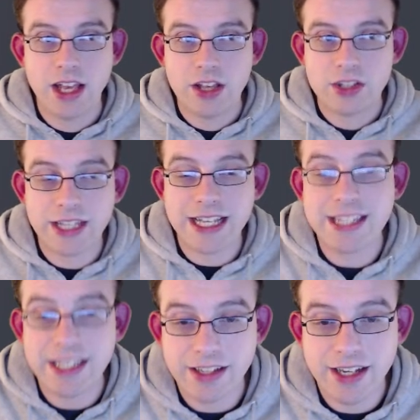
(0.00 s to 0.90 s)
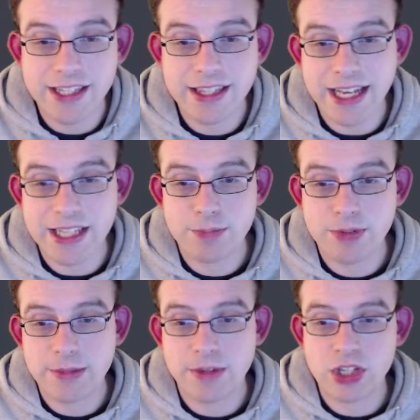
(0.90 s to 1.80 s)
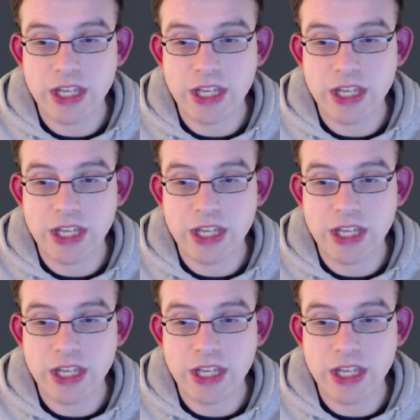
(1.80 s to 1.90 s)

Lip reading: So that's it, guys. That's pretty much